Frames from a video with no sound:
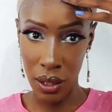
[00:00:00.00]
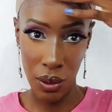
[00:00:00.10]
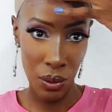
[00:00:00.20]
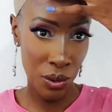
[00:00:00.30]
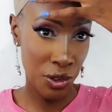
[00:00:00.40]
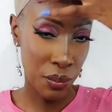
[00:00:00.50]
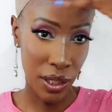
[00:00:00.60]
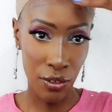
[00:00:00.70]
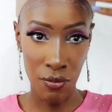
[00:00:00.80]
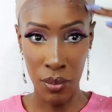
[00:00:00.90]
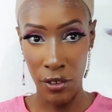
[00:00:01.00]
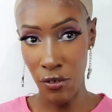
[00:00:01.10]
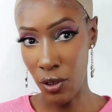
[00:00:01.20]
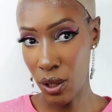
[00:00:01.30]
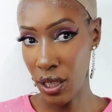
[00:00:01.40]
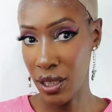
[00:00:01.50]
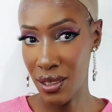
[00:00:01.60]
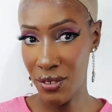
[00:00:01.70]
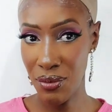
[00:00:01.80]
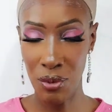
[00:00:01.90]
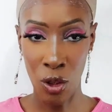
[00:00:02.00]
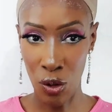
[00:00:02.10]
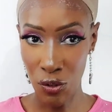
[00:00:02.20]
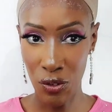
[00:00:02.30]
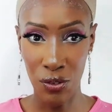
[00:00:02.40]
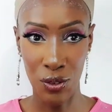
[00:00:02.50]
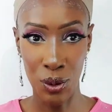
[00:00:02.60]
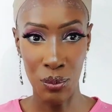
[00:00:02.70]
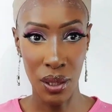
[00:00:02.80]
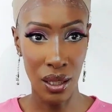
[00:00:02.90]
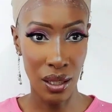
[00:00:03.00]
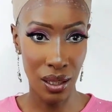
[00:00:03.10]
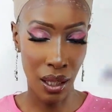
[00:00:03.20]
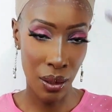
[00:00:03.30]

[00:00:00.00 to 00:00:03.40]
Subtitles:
a huge part of my forehead off for me.